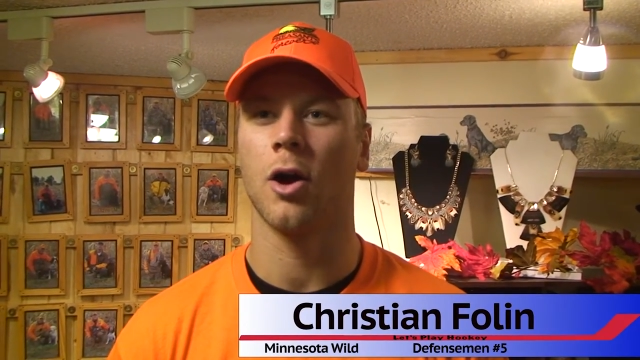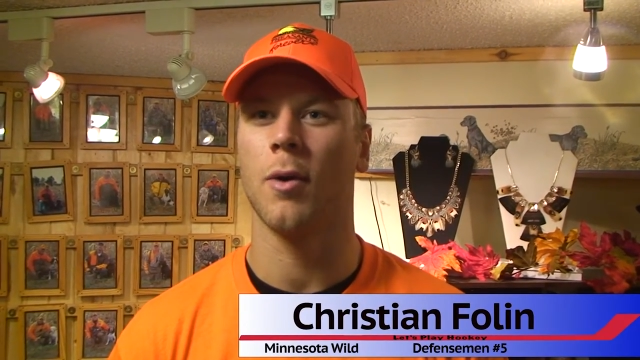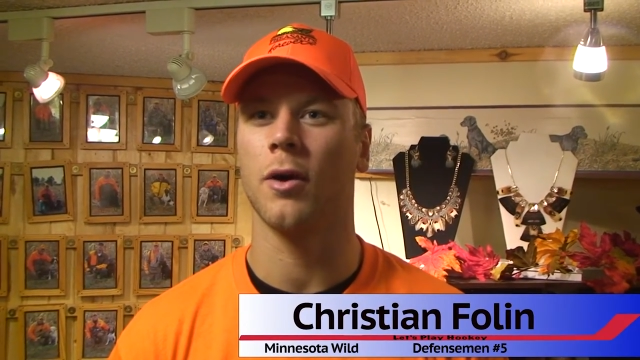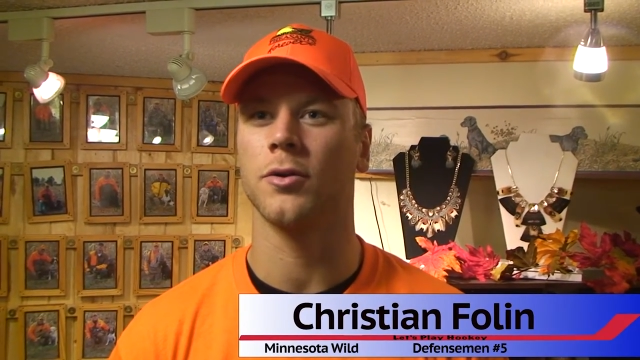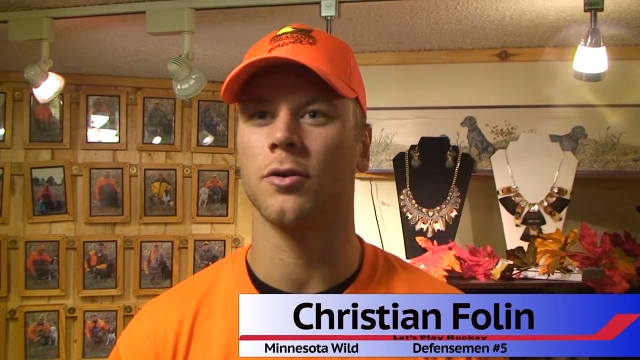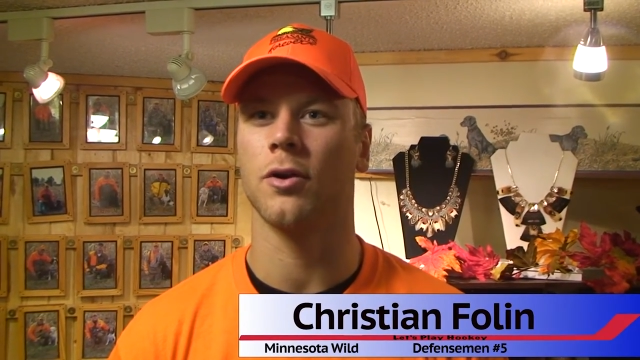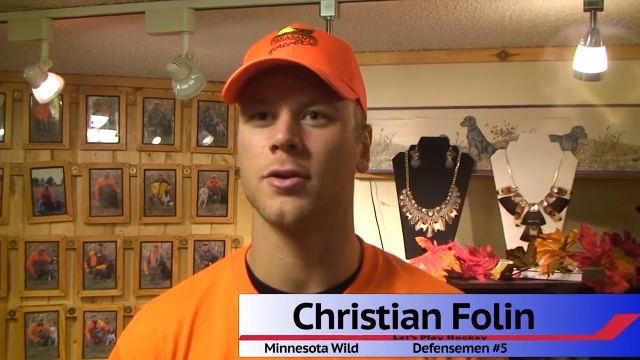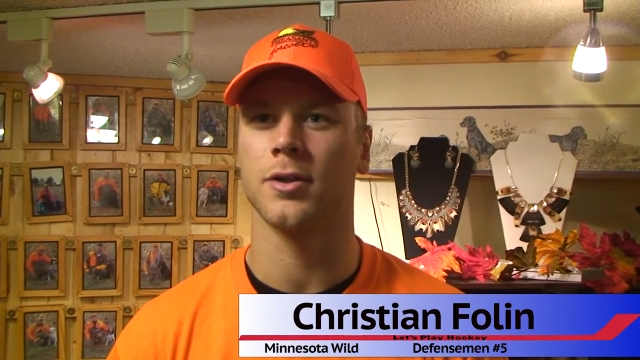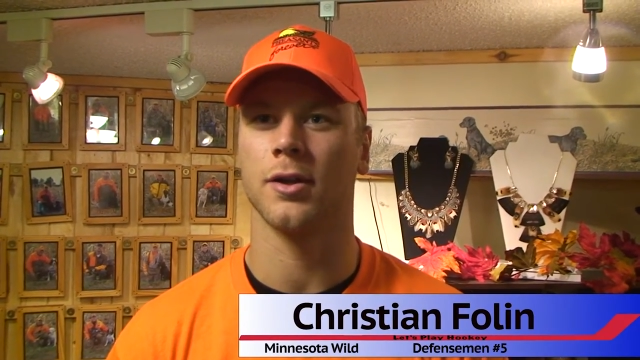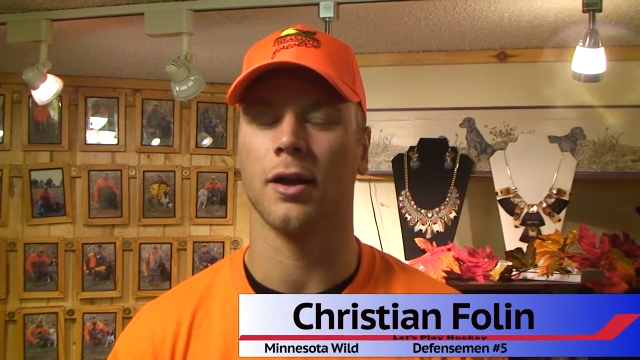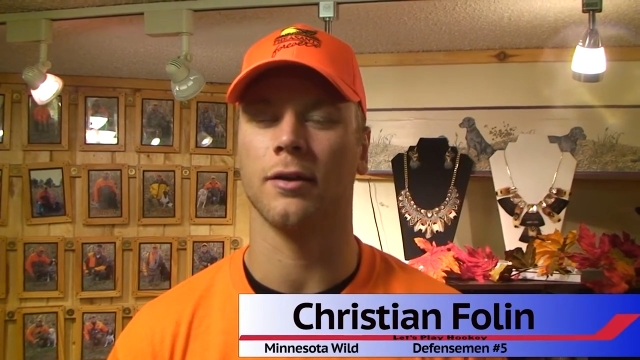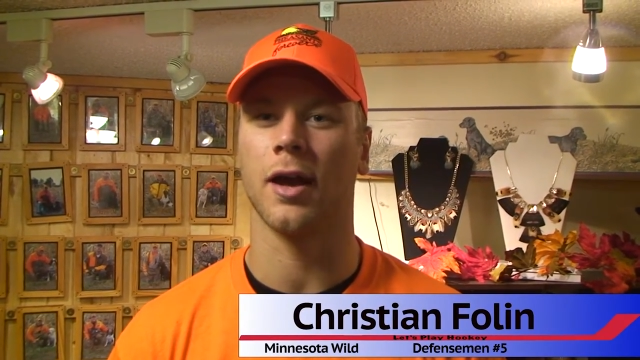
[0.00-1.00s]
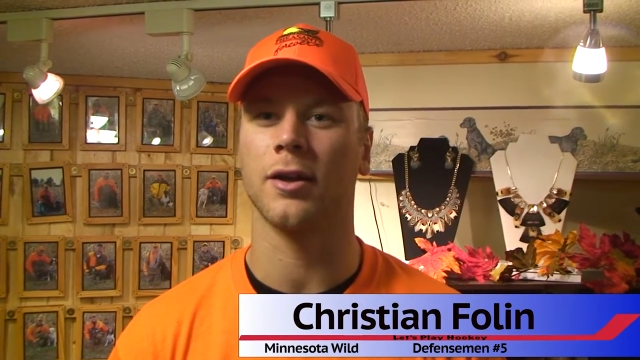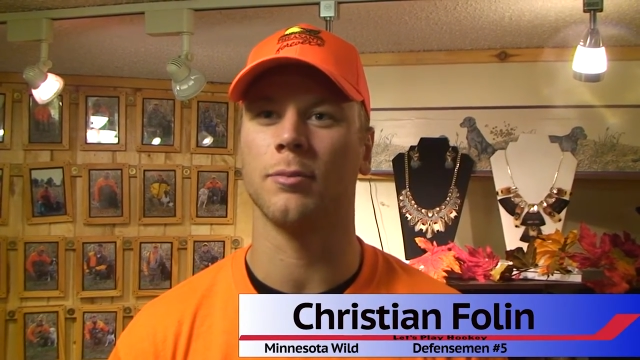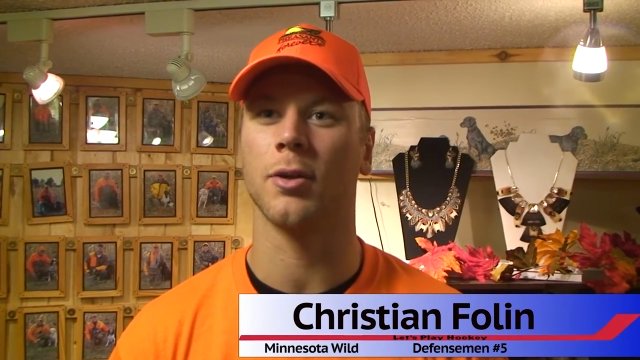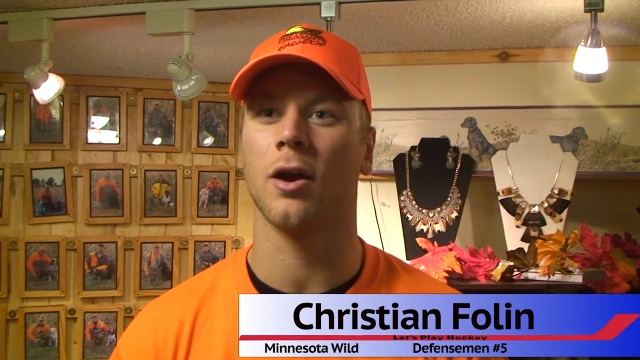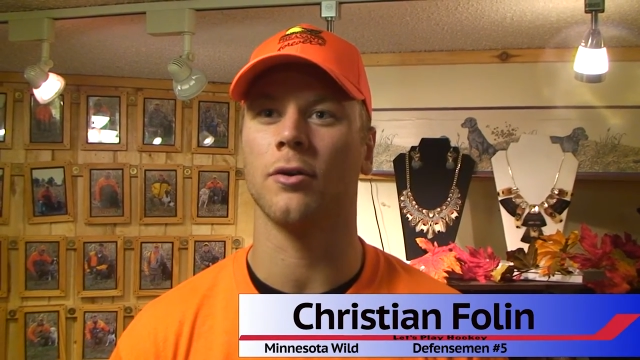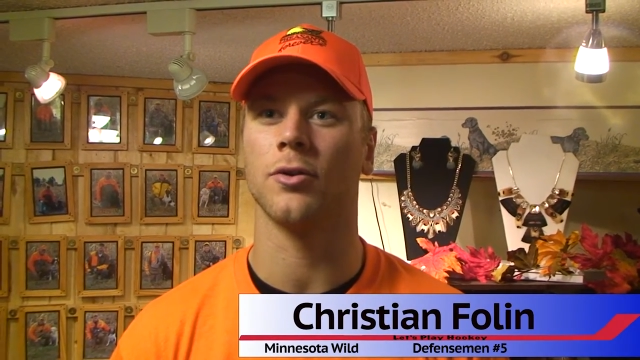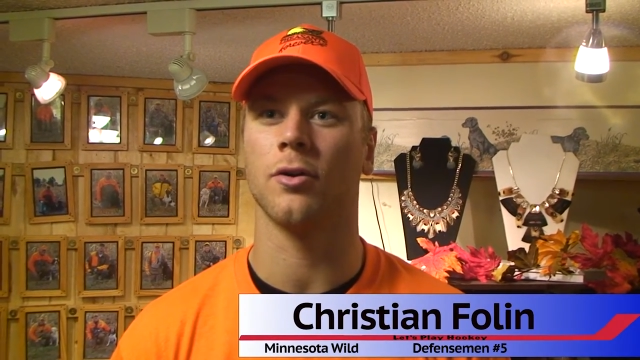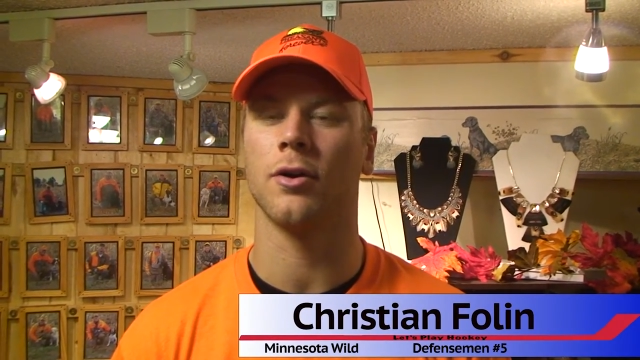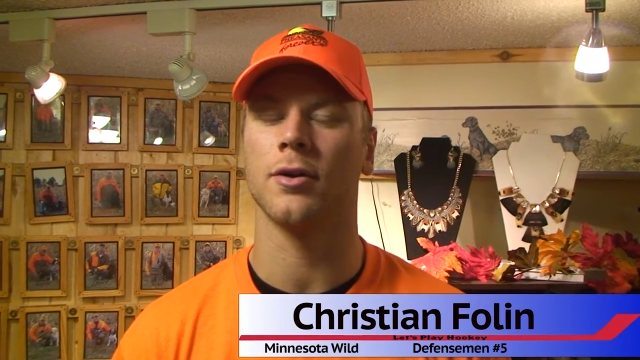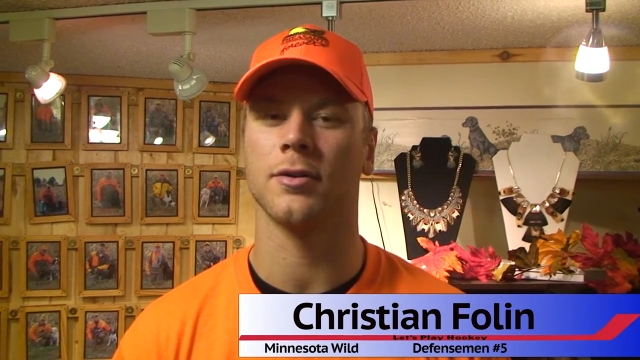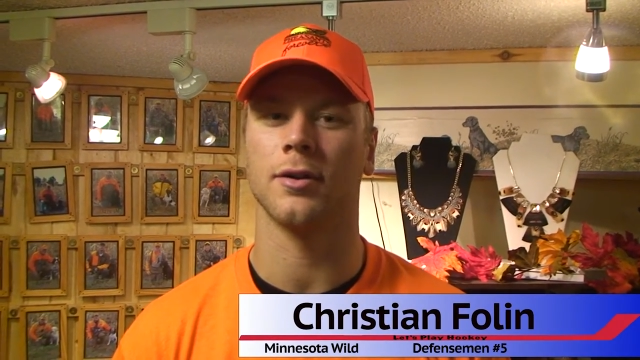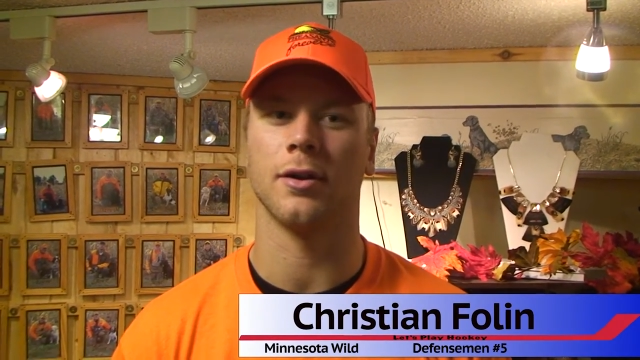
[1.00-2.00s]
come outdoors and, and like to be
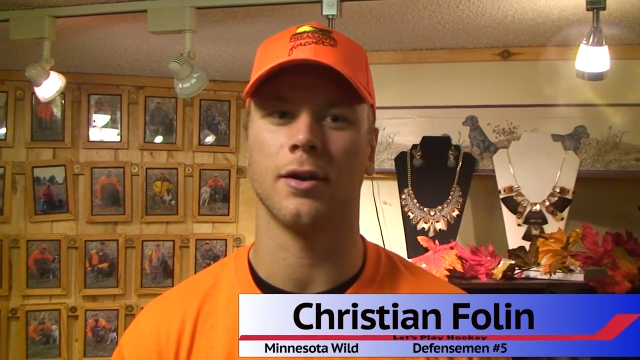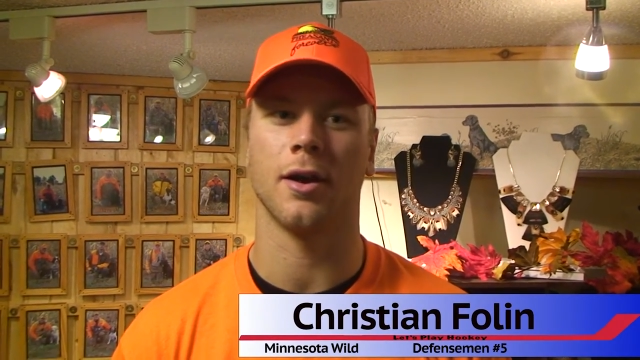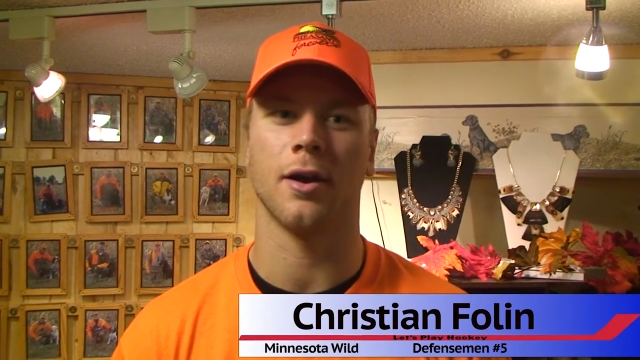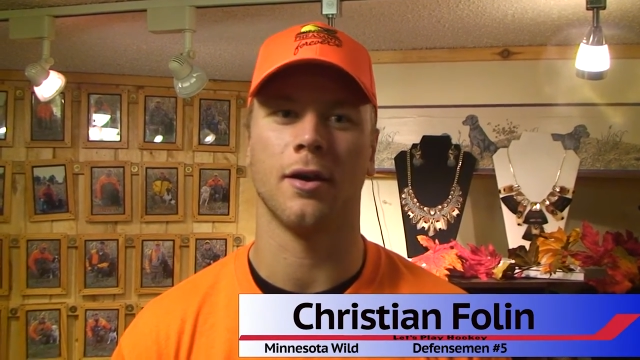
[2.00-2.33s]
outdoors, and